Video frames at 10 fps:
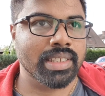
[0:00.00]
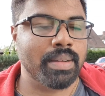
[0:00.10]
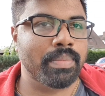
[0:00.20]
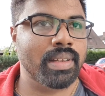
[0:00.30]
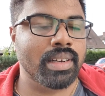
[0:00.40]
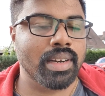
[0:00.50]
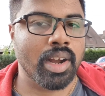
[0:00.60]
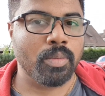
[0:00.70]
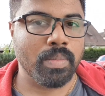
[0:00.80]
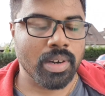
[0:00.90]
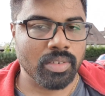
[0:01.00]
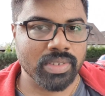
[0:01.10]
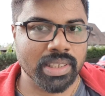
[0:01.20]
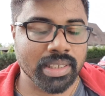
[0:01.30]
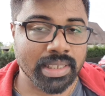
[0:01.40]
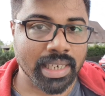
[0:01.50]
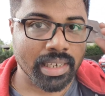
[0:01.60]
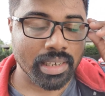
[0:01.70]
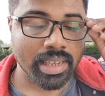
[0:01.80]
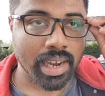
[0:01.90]
example, Hauptbahnhof, which is the
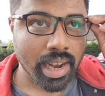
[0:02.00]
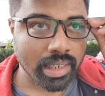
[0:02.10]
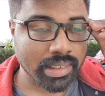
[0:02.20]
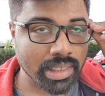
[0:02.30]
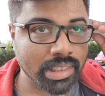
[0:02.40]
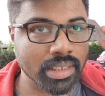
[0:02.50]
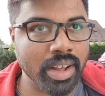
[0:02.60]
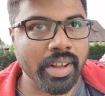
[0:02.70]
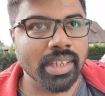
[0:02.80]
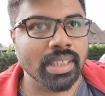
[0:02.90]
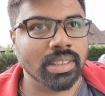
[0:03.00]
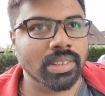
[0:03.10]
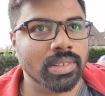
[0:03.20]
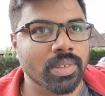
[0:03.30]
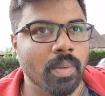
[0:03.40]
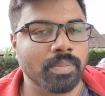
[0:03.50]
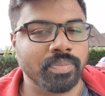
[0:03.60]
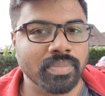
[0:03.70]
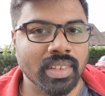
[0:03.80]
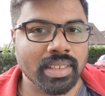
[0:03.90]
central Erlangen station. So
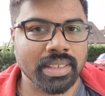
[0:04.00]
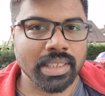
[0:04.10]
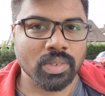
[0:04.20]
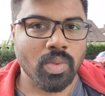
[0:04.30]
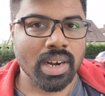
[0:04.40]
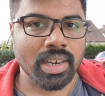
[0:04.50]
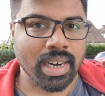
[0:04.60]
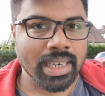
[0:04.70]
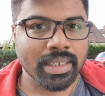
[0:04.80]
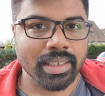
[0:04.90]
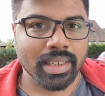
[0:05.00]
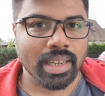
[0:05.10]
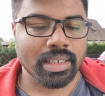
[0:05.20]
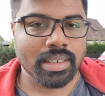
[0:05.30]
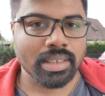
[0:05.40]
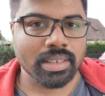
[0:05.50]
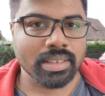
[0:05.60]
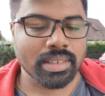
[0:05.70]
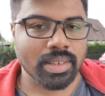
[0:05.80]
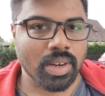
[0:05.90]
mm, that is one ride, and
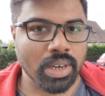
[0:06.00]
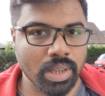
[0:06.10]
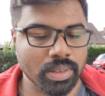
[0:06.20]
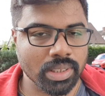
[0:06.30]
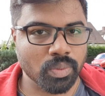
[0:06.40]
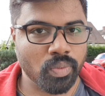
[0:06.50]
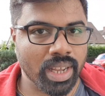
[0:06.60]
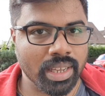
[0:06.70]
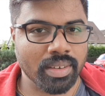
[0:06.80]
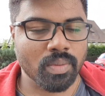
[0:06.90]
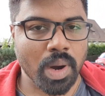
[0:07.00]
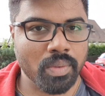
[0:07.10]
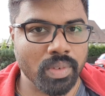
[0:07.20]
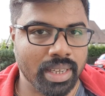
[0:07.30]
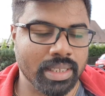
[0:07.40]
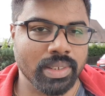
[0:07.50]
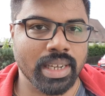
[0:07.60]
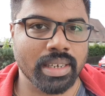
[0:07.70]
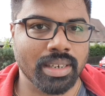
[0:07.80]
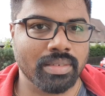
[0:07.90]
only this way, one way, you
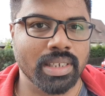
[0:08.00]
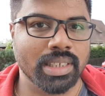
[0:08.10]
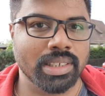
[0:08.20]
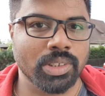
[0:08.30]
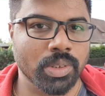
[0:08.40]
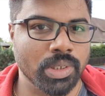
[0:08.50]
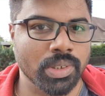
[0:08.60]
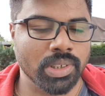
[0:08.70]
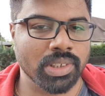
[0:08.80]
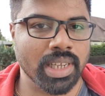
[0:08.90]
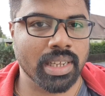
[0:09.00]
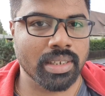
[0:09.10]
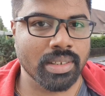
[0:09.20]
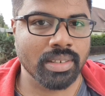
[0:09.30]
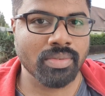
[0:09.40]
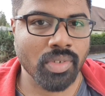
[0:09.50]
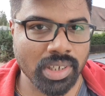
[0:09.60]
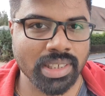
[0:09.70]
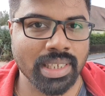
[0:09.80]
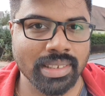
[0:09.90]
can cover it in two euros and
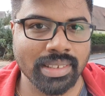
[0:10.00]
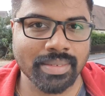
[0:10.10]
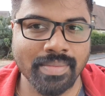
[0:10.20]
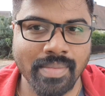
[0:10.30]
forty cents.